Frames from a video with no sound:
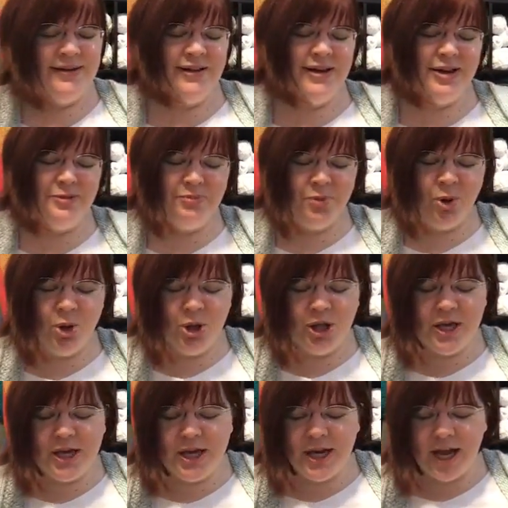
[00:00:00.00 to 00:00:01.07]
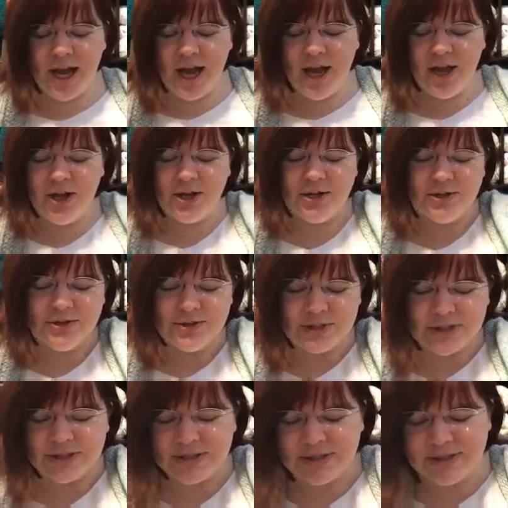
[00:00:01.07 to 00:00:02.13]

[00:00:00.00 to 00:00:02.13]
And I'm pulling it out.